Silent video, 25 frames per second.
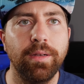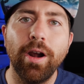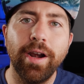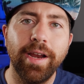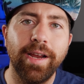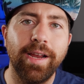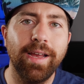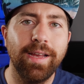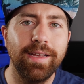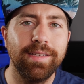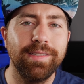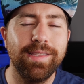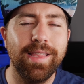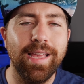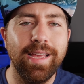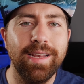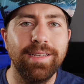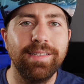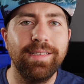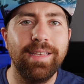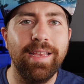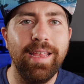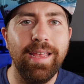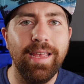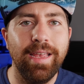All right guys, that
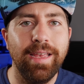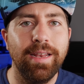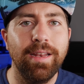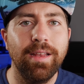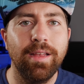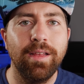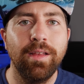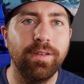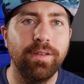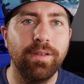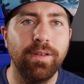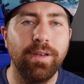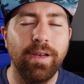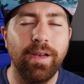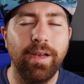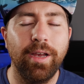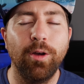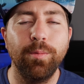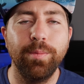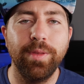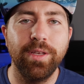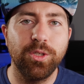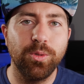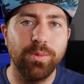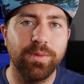is it I
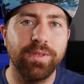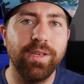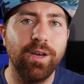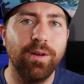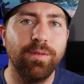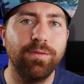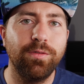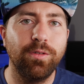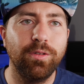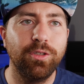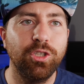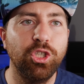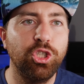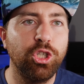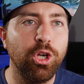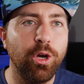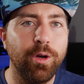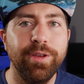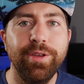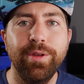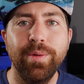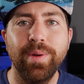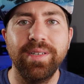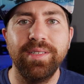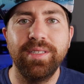hope this was helpful in
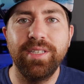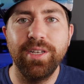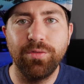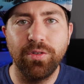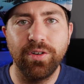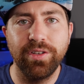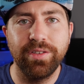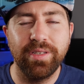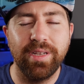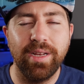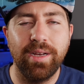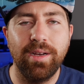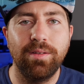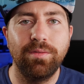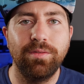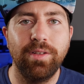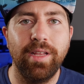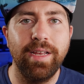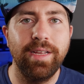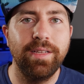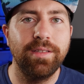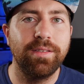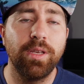showing you a different style of light,